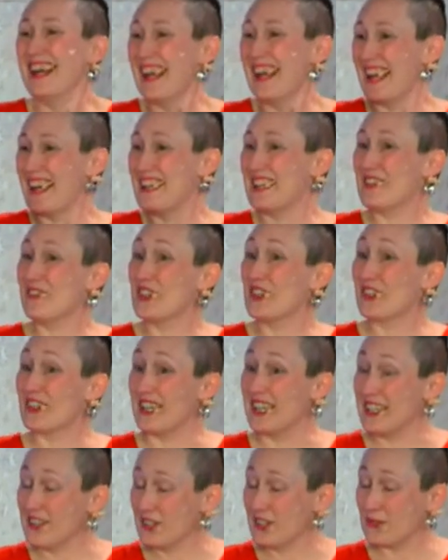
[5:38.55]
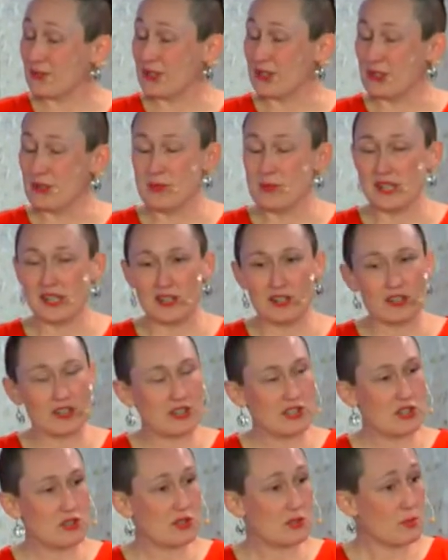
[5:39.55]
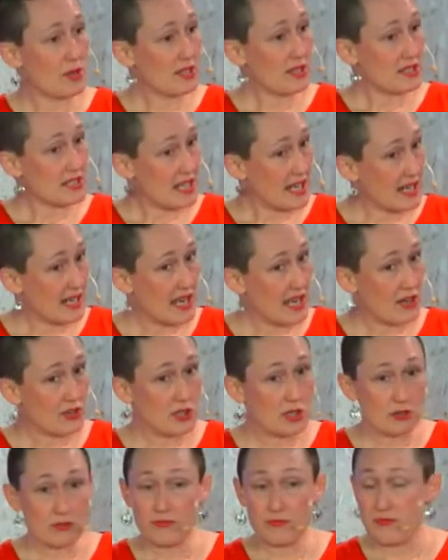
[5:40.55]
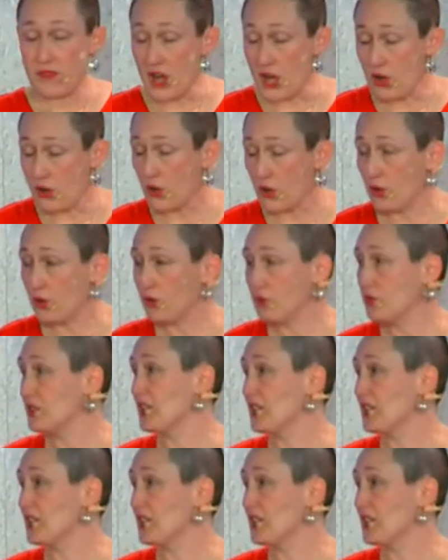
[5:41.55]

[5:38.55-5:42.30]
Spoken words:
And if you're in the room, we encourage you as well to take out your phones,